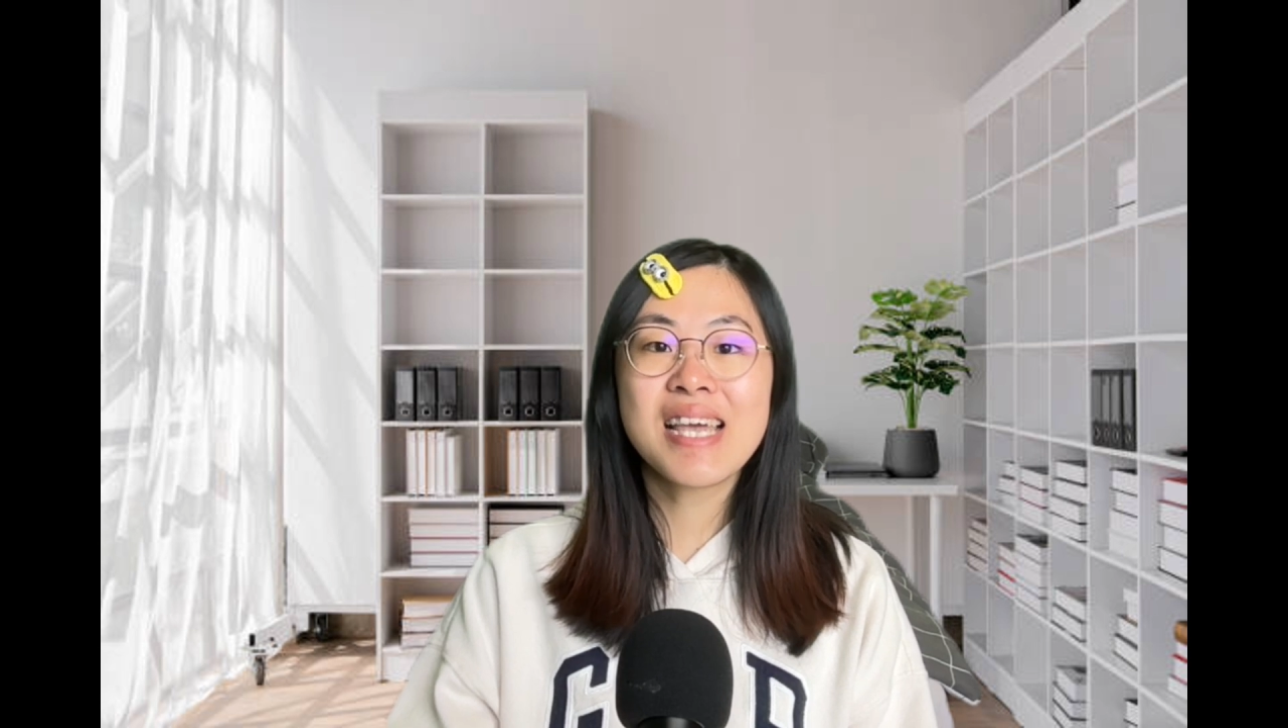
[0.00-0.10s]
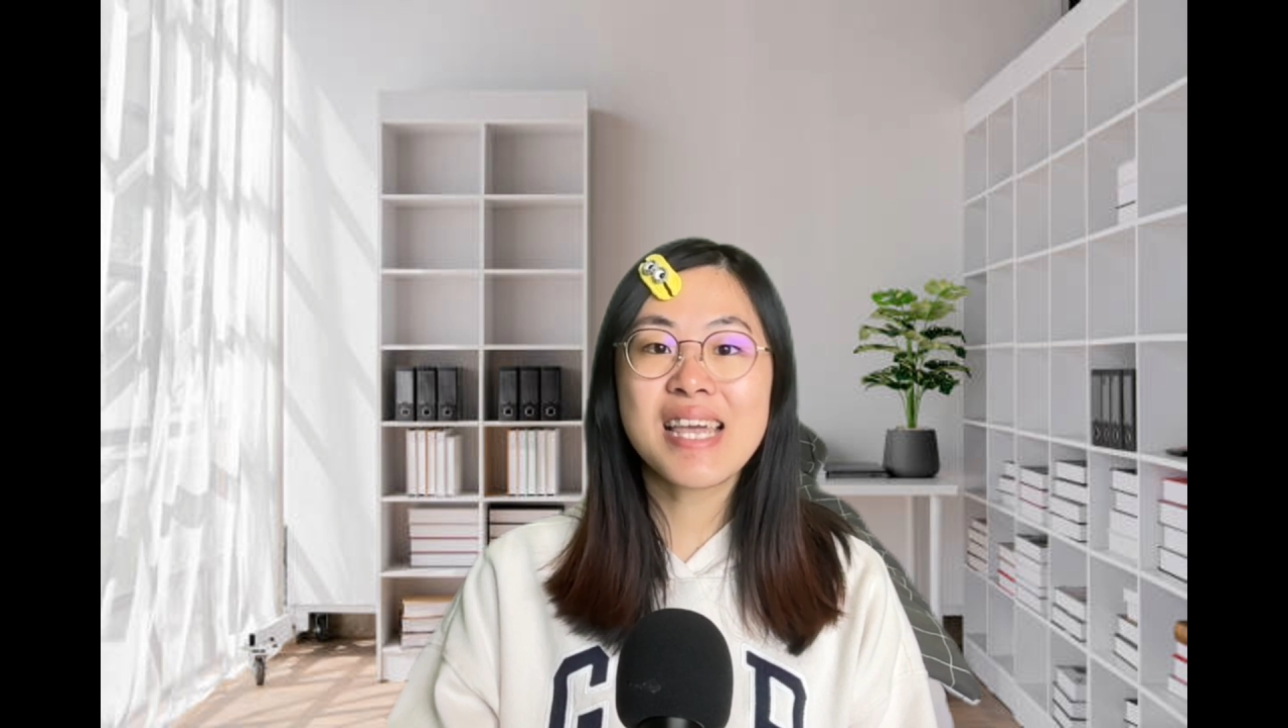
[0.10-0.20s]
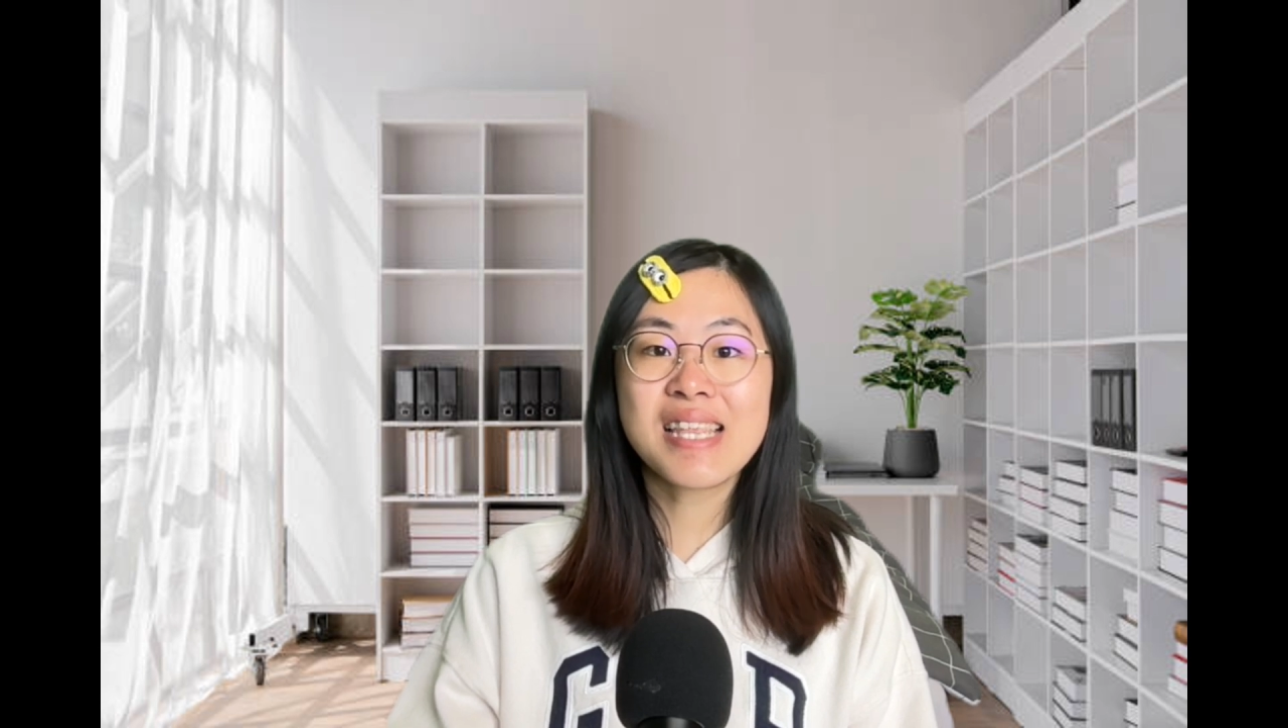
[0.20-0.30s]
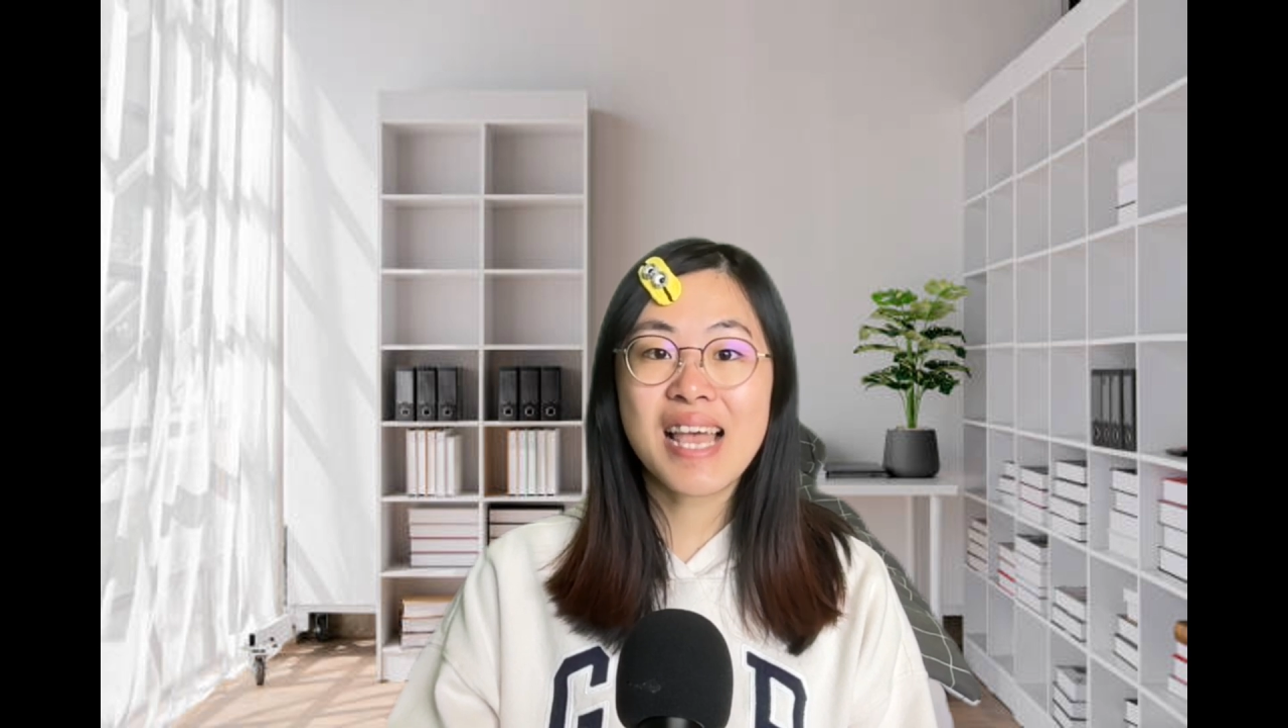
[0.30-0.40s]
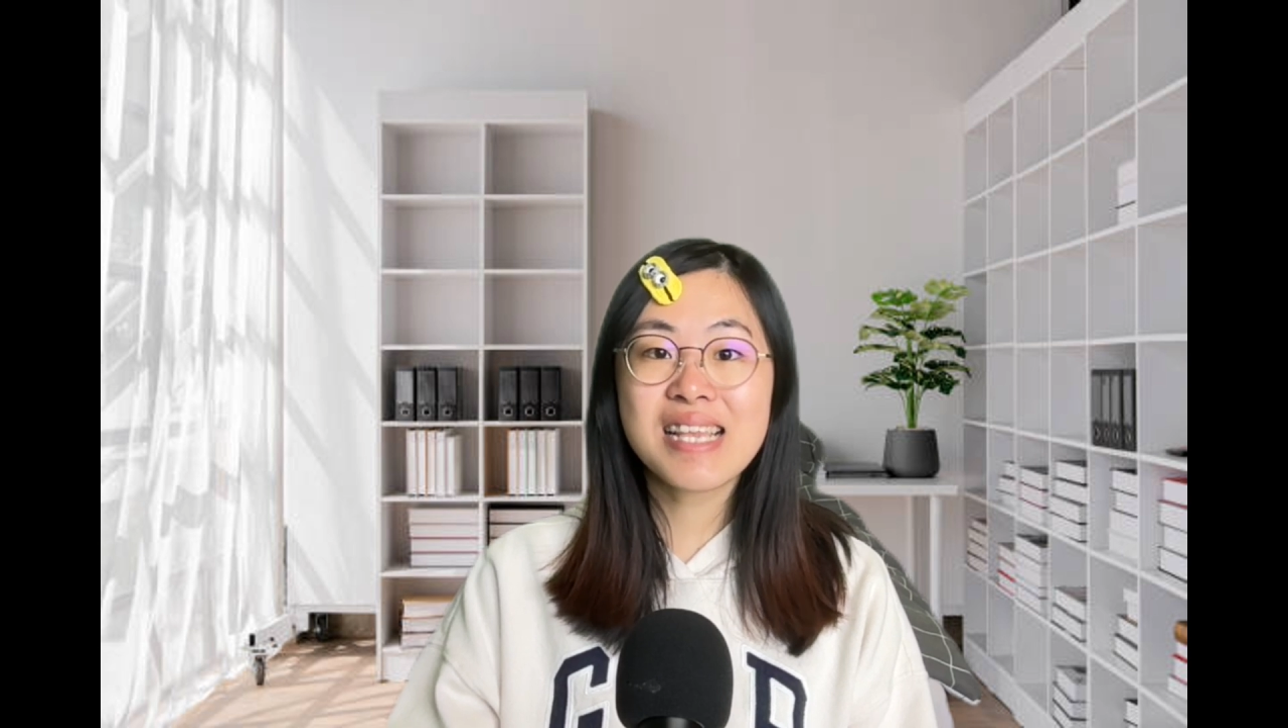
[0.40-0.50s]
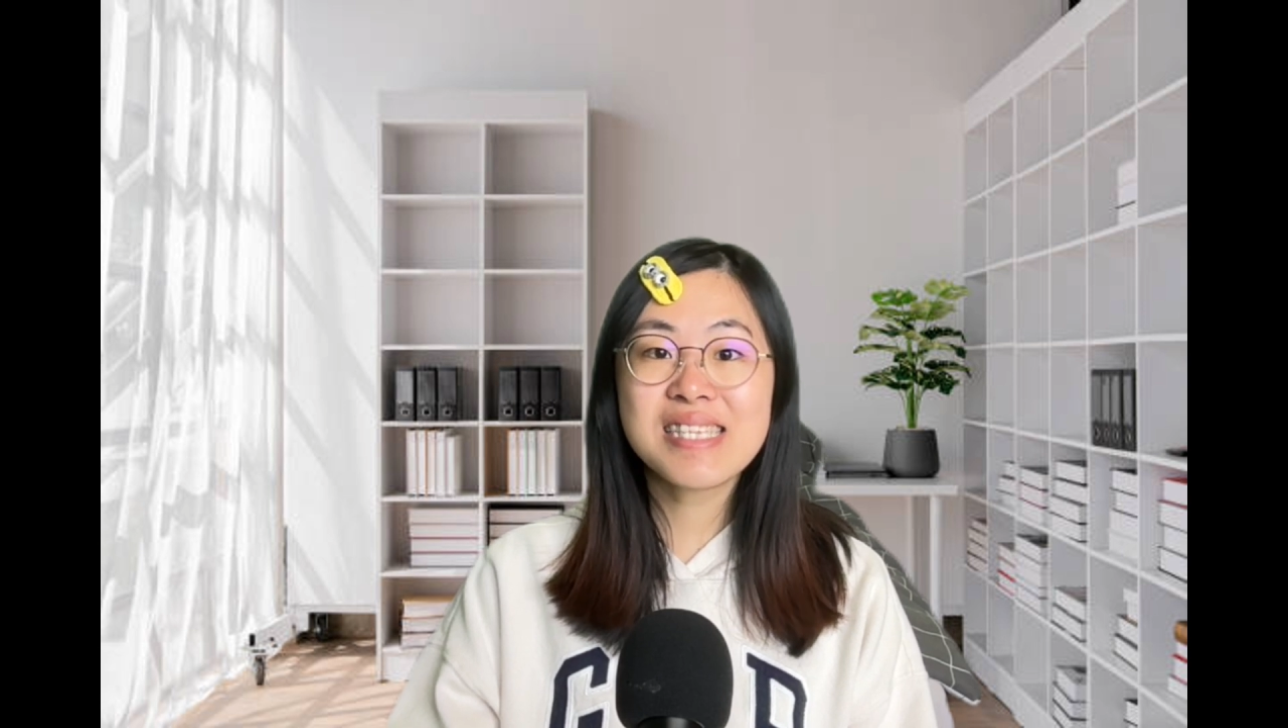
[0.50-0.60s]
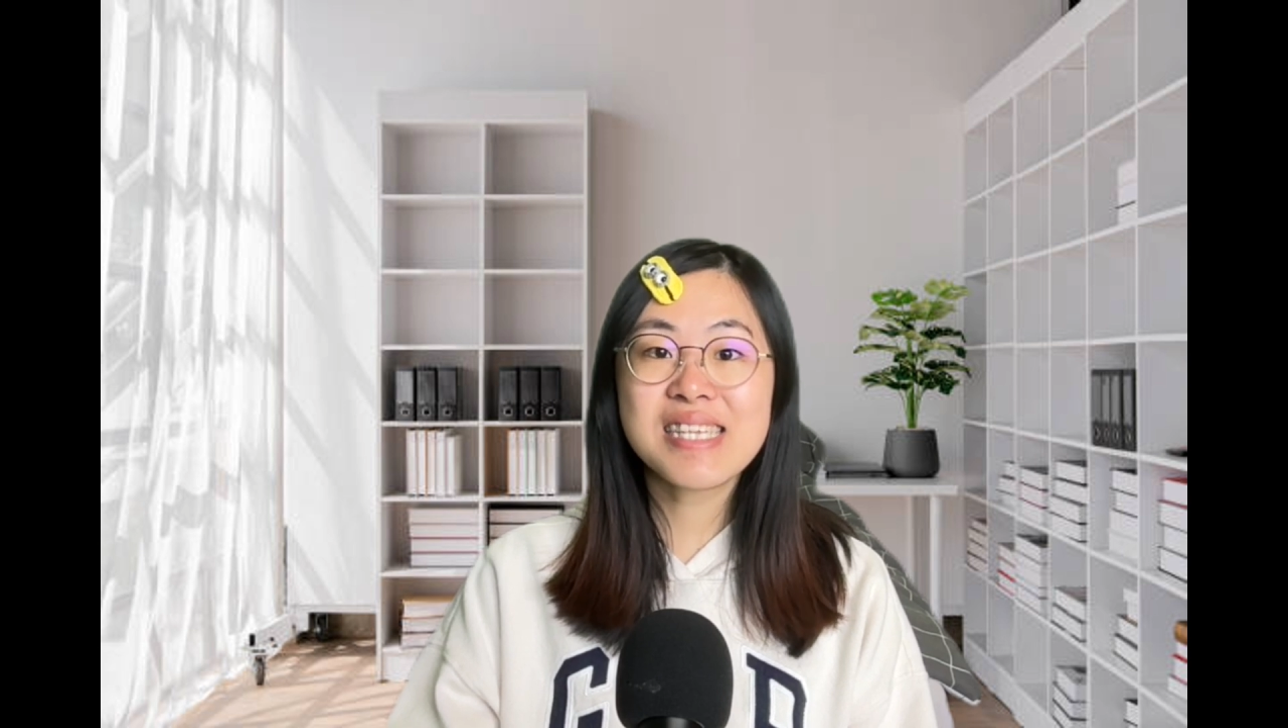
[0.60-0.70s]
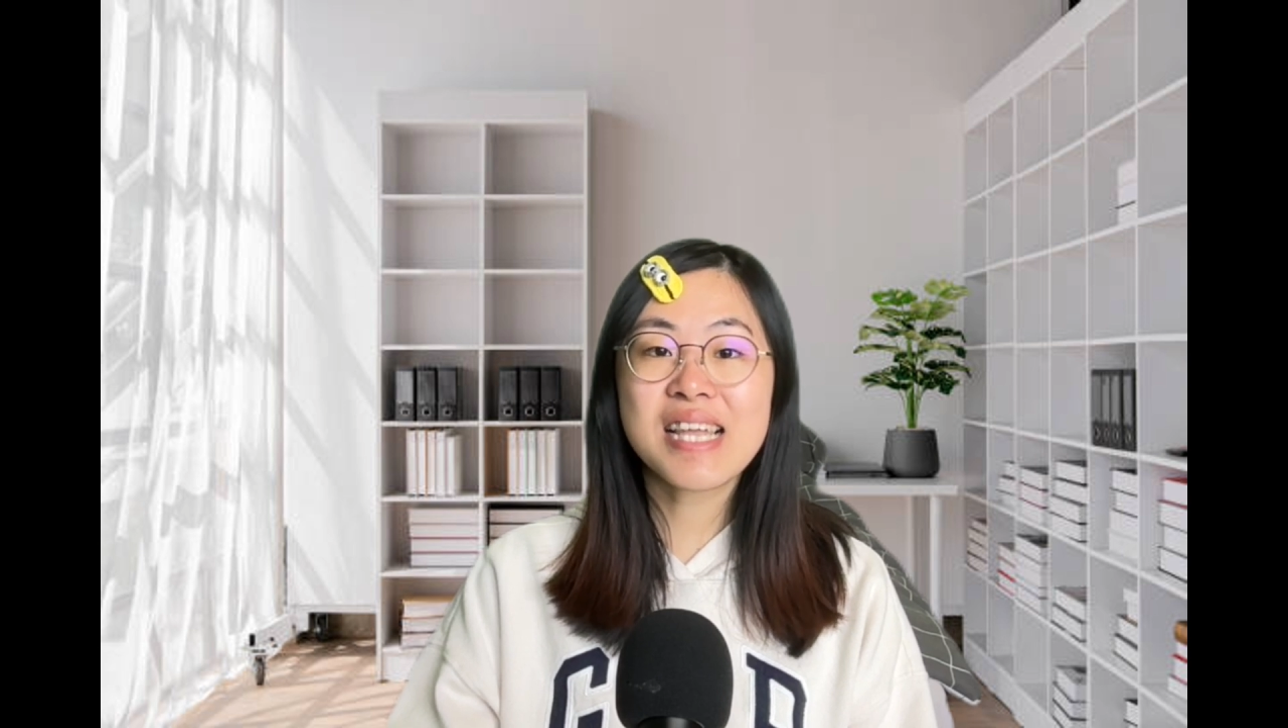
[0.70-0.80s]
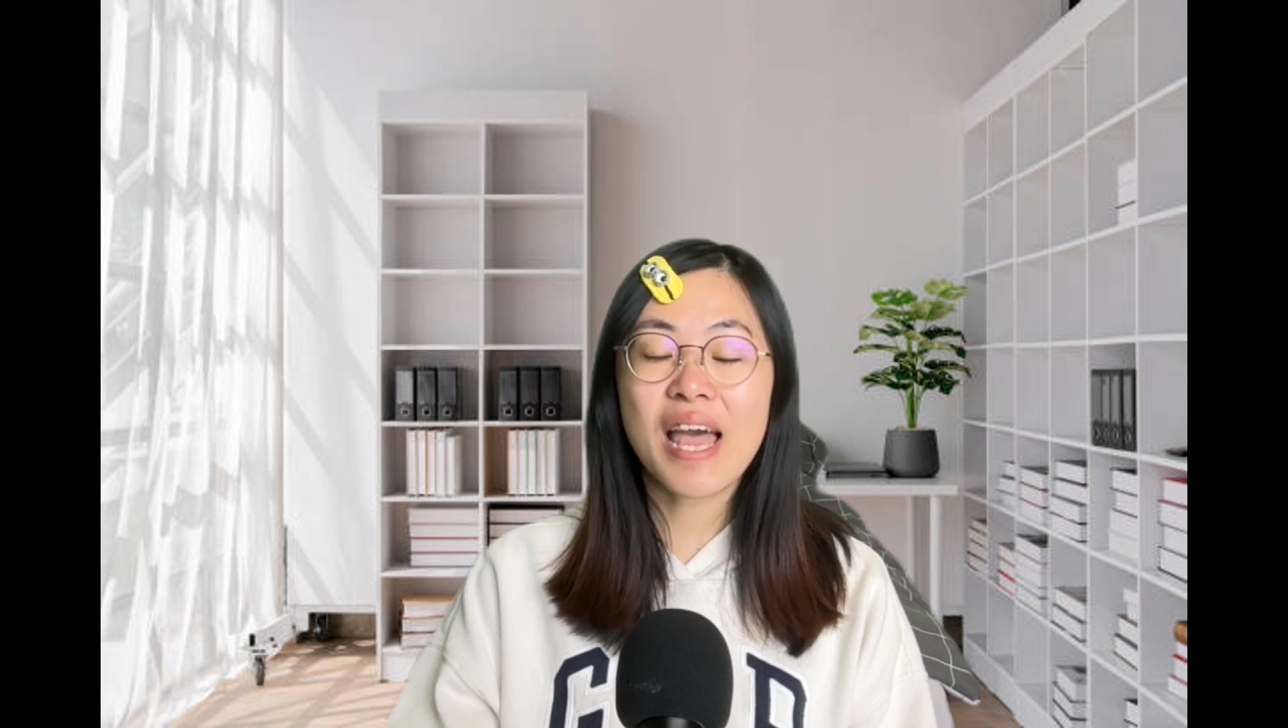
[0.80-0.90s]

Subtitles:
enhancing